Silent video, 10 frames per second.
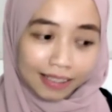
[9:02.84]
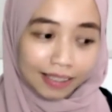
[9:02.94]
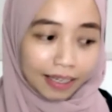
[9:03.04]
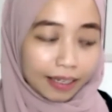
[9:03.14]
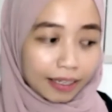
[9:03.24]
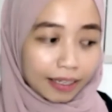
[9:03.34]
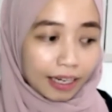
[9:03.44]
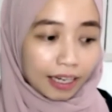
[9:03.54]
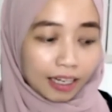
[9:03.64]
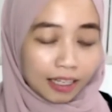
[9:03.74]
and
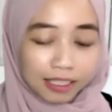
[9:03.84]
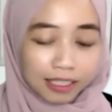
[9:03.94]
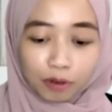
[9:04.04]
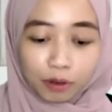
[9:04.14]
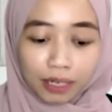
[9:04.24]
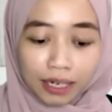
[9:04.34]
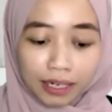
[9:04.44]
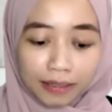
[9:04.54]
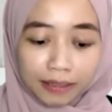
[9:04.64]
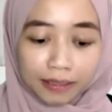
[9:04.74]
some
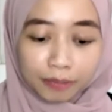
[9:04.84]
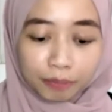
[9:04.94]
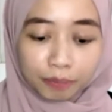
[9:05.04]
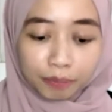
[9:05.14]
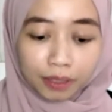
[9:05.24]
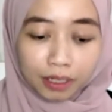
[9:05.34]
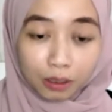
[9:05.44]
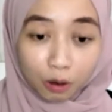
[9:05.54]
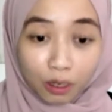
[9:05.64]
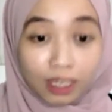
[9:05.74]

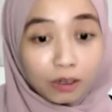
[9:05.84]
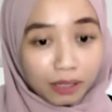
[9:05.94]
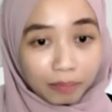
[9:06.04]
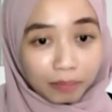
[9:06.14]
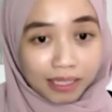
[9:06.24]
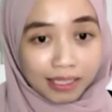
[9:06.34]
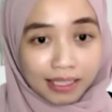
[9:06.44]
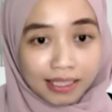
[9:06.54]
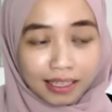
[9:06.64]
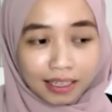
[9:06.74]
local online
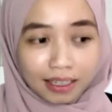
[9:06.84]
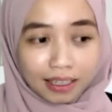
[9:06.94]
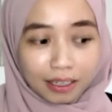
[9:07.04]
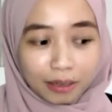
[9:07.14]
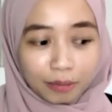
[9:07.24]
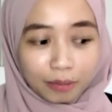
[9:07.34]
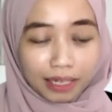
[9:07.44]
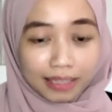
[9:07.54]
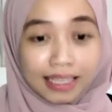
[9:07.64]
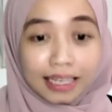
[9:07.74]
business
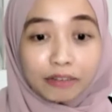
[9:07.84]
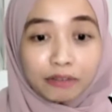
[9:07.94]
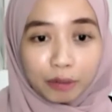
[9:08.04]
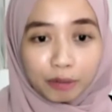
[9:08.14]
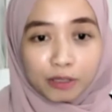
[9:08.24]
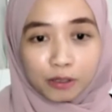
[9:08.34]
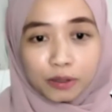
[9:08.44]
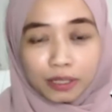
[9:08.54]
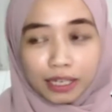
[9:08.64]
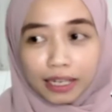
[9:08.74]
that selling fabrics
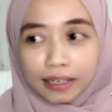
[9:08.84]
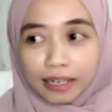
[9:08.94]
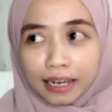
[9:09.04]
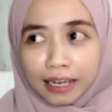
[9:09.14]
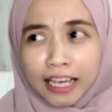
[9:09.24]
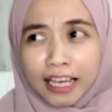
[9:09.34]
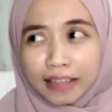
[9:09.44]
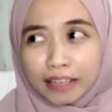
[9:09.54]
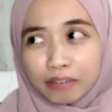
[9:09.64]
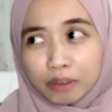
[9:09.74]
also, that like
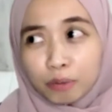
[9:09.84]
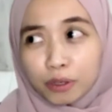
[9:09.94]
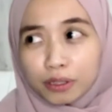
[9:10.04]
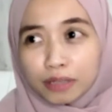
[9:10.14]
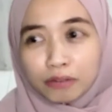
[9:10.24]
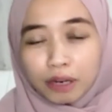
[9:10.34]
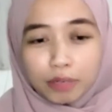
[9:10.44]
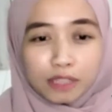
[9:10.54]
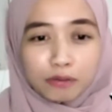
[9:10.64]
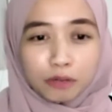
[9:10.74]
they have imported
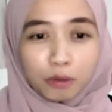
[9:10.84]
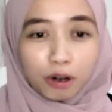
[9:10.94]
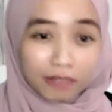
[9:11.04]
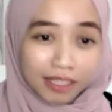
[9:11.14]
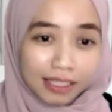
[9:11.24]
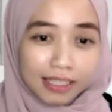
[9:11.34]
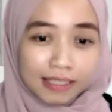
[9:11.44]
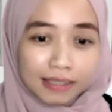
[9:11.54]
fabrics from overseas.